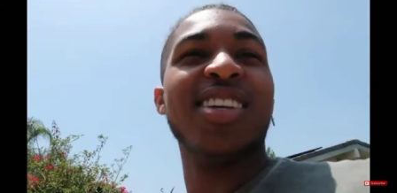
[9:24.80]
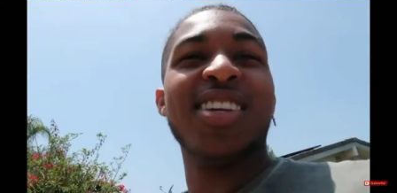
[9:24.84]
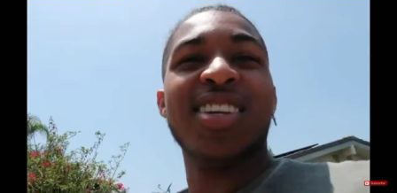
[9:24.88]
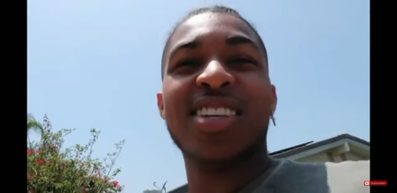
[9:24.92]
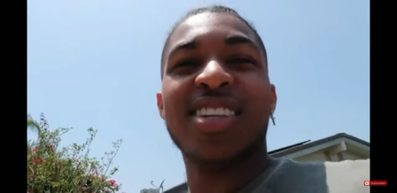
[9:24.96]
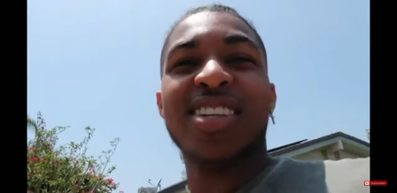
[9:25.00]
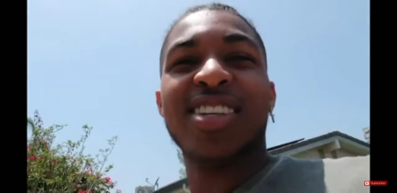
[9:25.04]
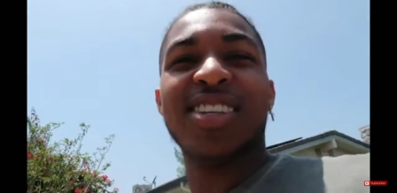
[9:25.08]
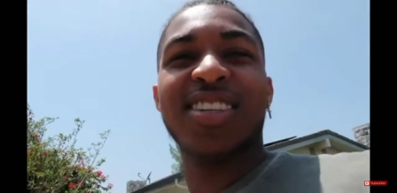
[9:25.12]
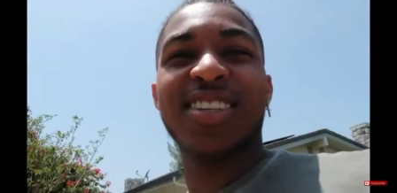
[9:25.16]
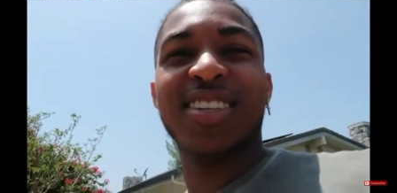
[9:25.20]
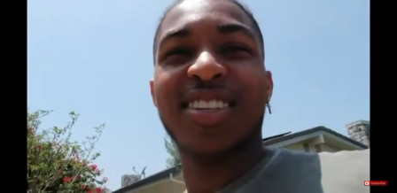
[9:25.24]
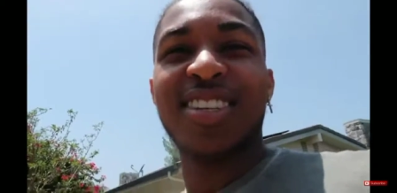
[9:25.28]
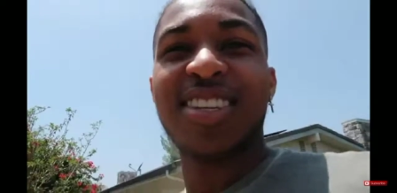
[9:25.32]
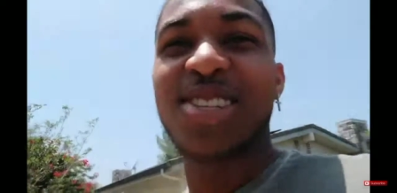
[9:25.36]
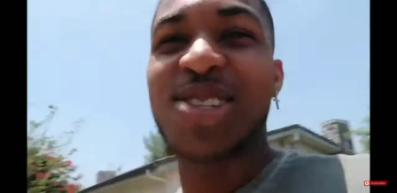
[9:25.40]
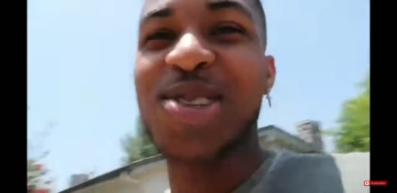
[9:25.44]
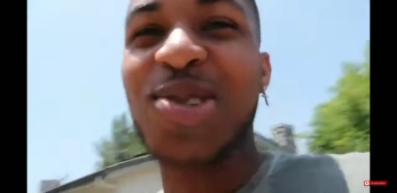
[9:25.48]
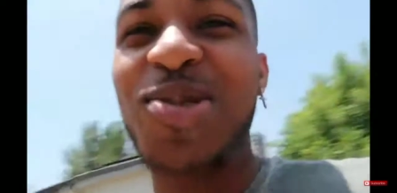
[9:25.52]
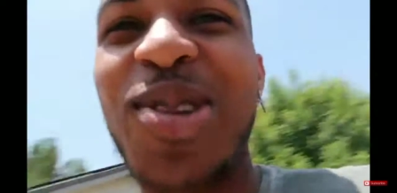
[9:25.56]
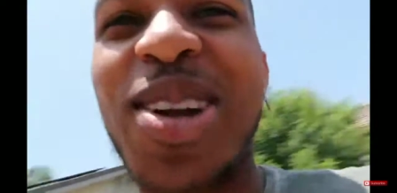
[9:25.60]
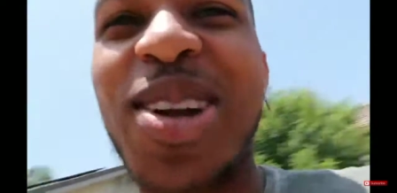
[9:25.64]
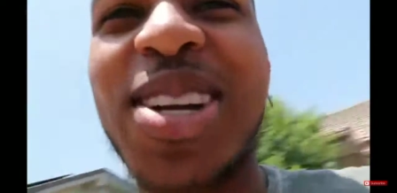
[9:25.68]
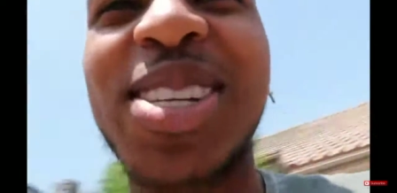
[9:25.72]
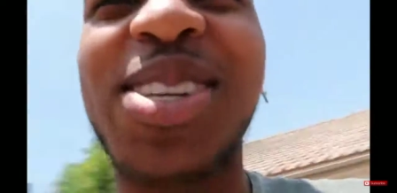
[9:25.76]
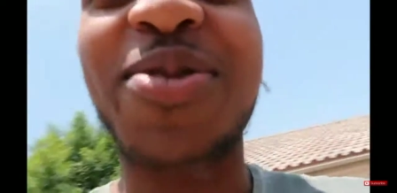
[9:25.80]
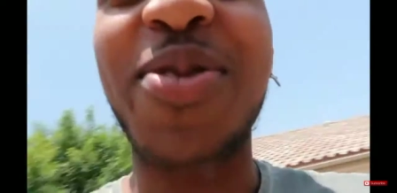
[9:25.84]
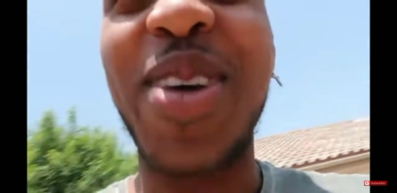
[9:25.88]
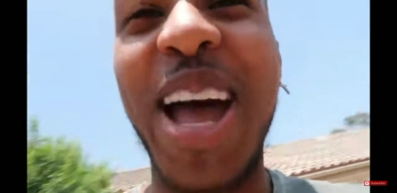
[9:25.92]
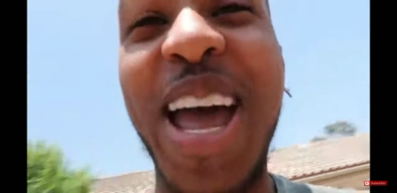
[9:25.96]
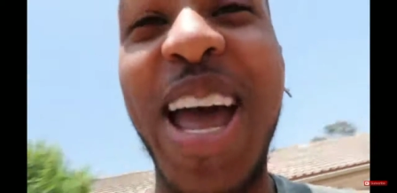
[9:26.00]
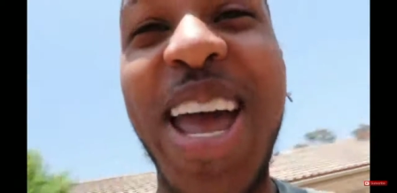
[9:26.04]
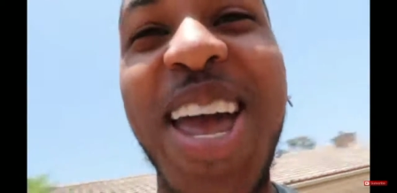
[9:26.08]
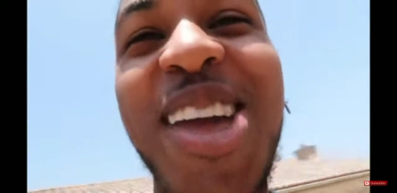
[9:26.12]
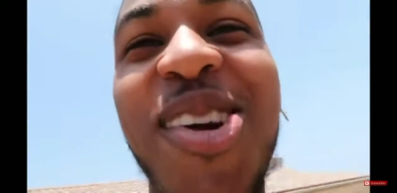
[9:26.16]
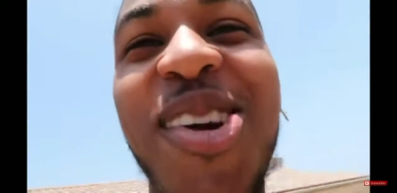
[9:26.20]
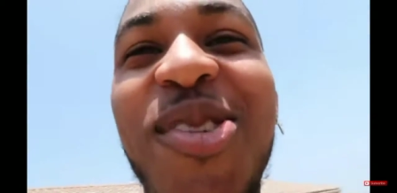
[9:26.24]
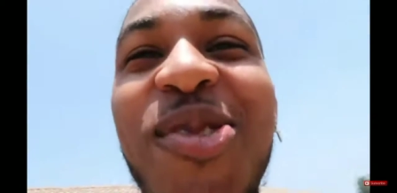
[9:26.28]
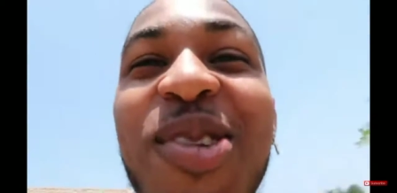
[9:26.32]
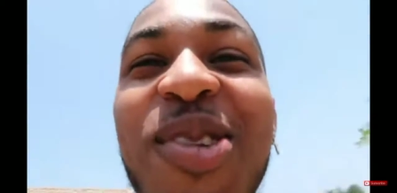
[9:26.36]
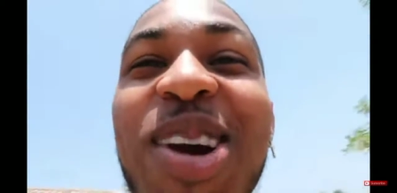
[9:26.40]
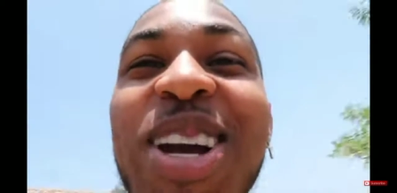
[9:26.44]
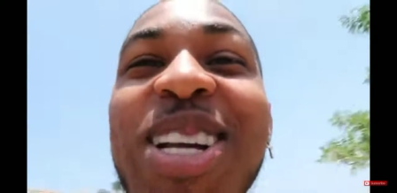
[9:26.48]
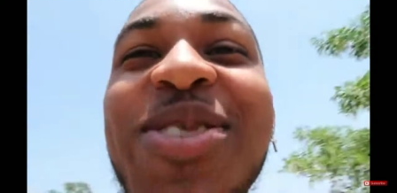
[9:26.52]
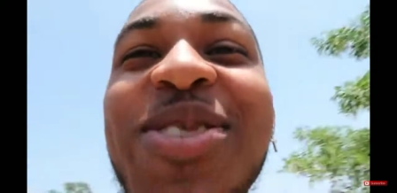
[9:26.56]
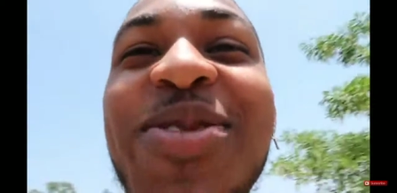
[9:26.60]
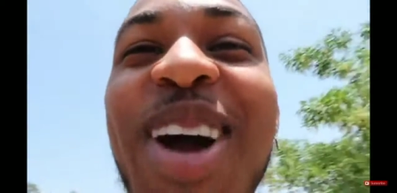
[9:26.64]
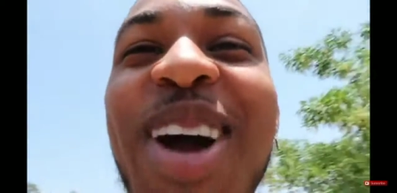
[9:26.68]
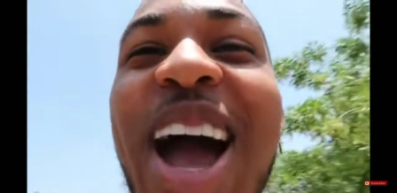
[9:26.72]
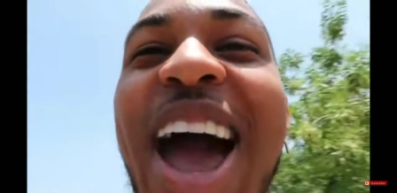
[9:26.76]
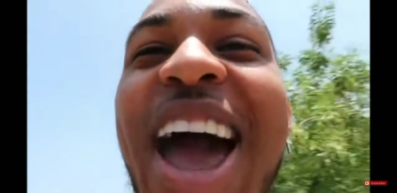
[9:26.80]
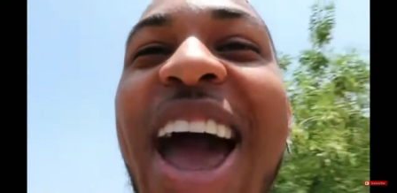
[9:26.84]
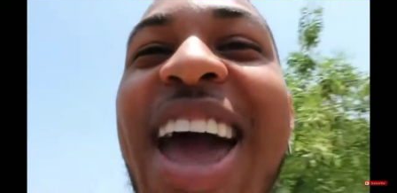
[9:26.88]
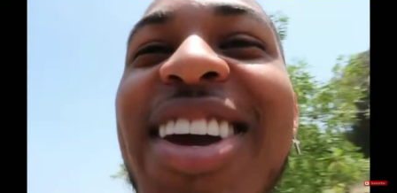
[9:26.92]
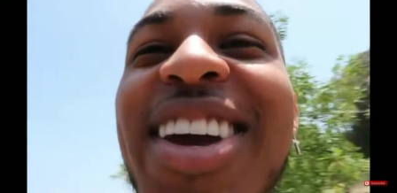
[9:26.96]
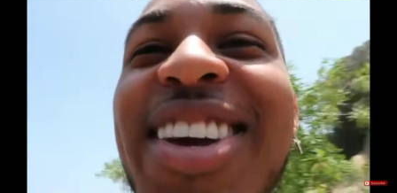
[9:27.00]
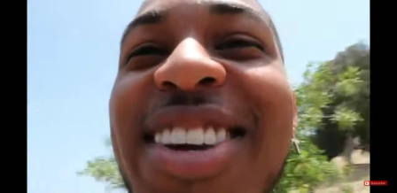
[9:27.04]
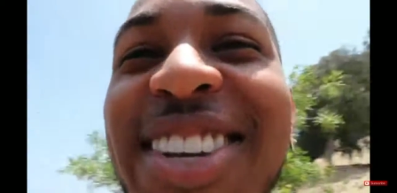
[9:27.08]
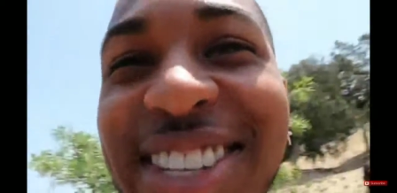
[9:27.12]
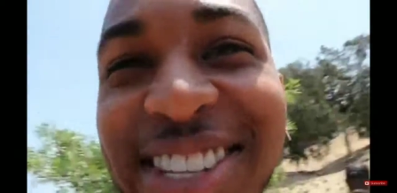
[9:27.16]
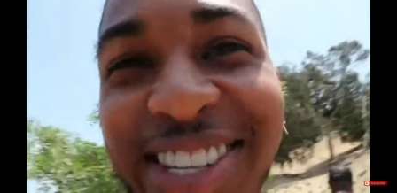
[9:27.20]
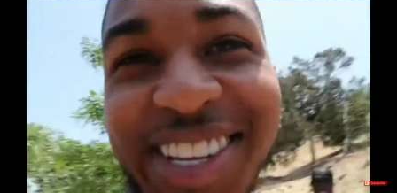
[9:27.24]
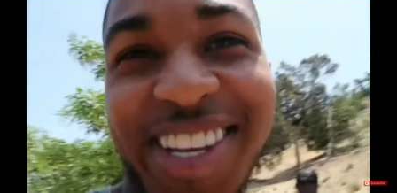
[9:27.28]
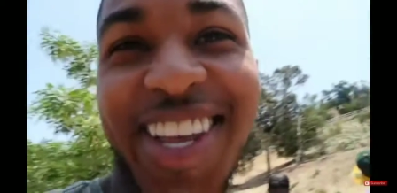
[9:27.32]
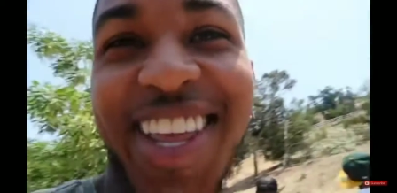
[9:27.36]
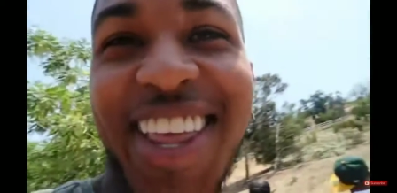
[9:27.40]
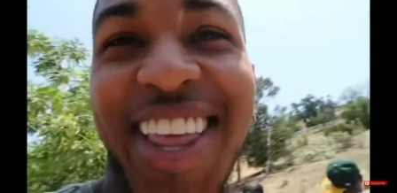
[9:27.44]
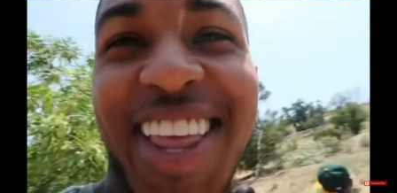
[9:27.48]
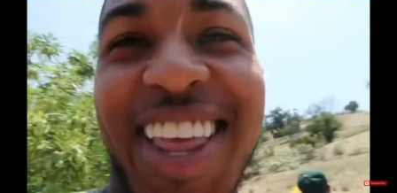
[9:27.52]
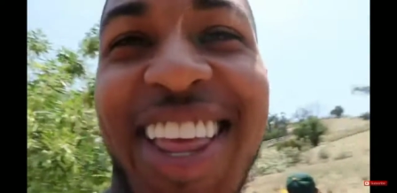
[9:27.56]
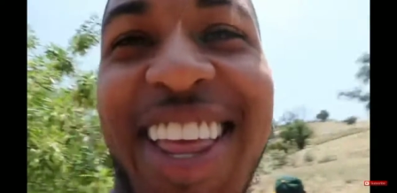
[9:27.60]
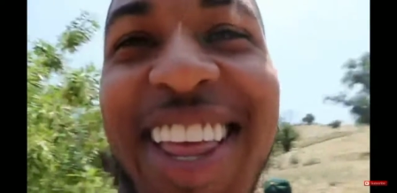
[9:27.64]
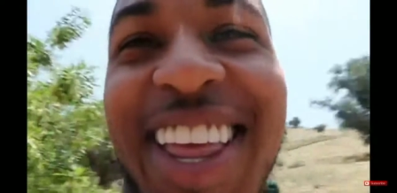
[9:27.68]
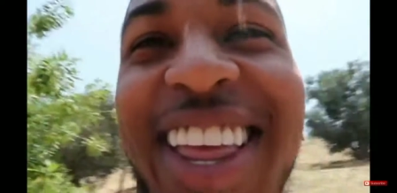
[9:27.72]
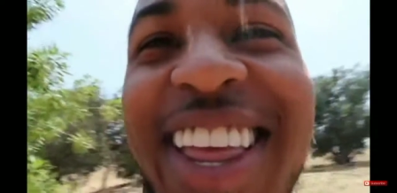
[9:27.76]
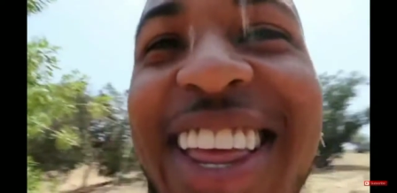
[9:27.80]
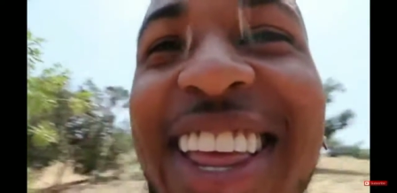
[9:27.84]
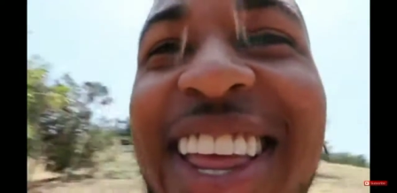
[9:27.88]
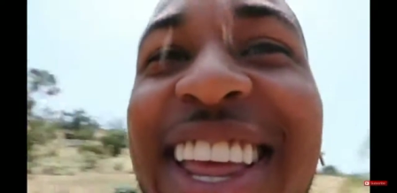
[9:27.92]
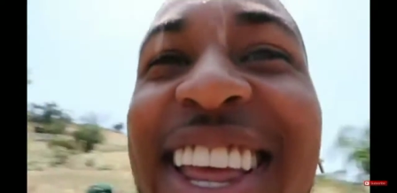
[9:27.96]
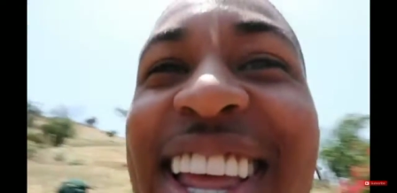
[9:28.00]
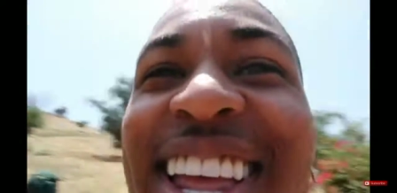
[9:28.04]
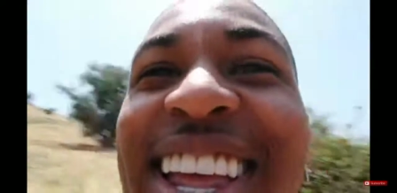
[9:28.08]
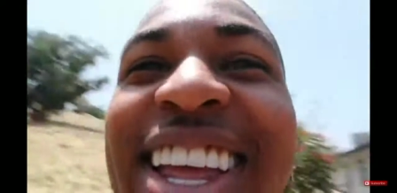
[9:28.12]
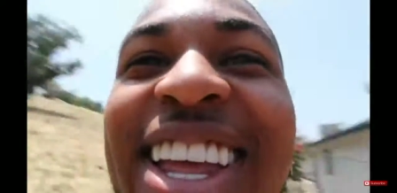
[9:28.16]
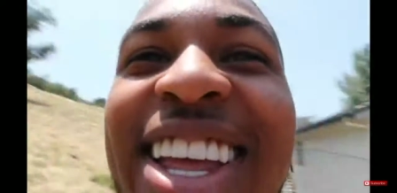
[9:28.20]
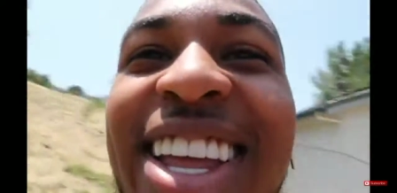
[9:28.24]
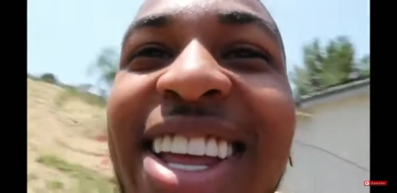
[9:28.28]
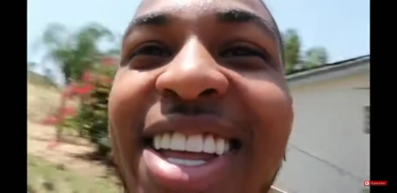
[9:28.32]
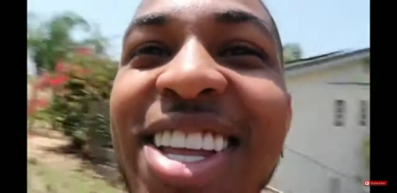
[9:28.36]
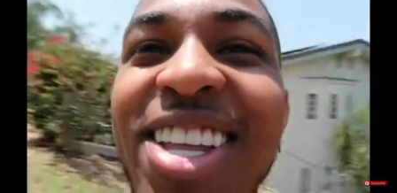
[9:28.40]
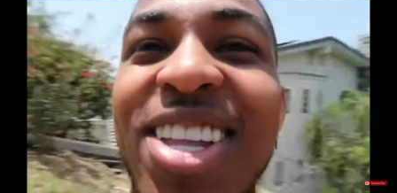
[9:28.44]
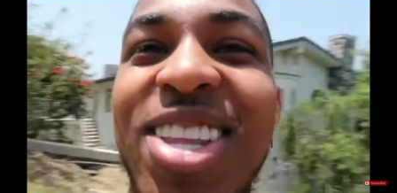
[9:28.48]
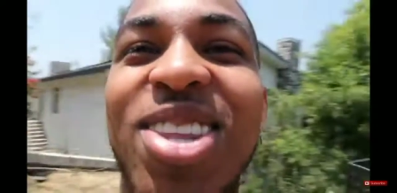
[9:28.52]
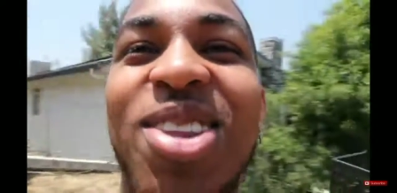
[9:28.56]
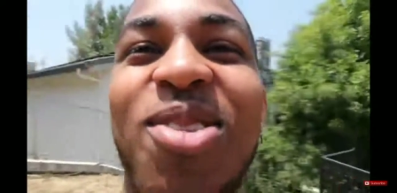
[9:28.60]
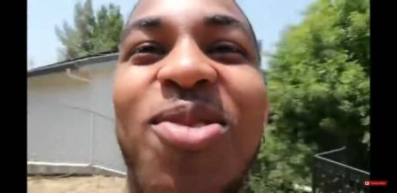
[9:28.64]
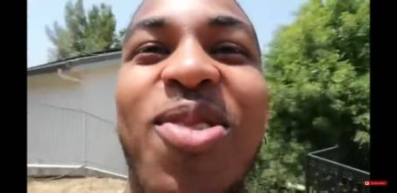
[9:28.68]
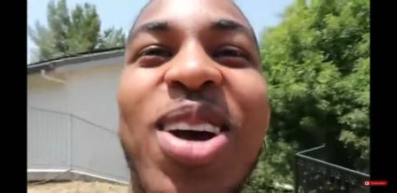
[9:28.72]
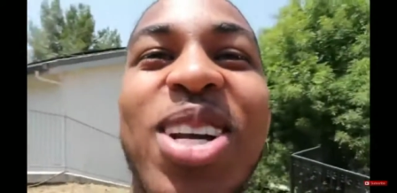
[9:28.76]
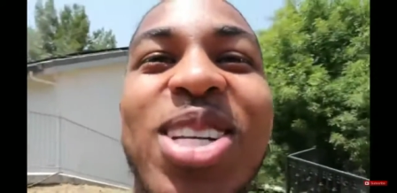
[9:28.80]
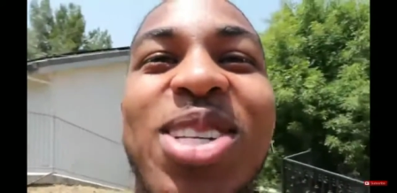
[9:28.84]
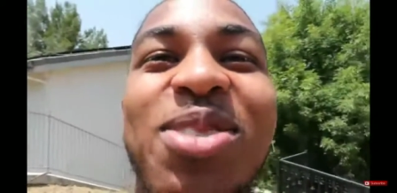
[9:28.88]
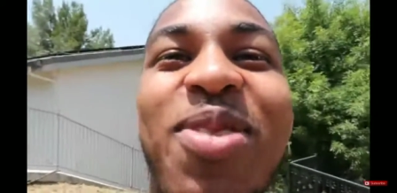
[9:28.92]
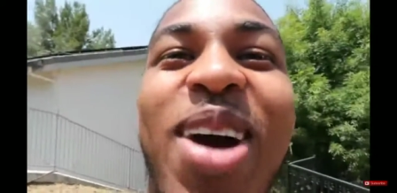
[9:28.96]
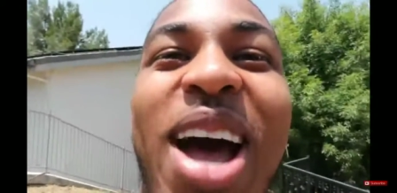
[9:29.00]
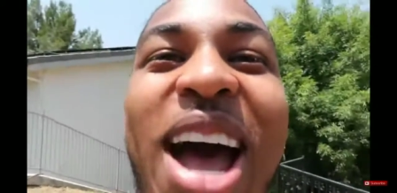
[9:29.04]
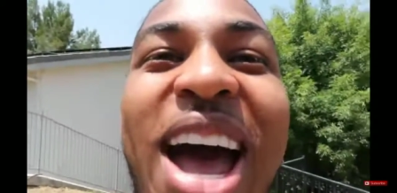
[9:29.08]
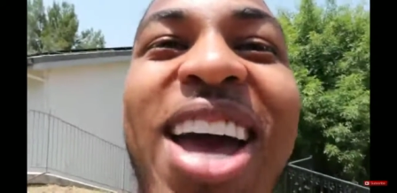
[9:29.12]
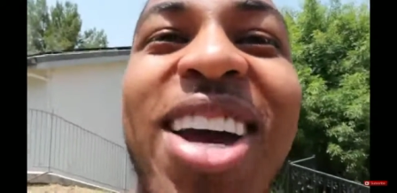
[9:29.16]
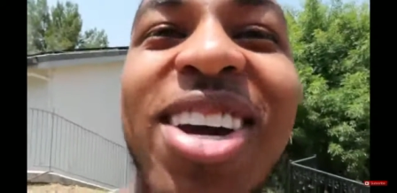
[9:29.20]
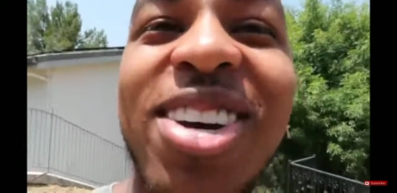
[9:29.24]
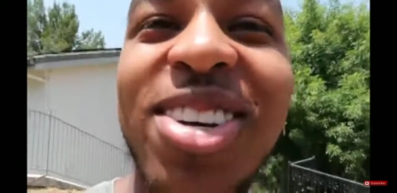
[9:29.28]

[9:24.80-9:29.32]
ridiculous. It's the rest of my heel. The rest of my acres. This nigga the rest of my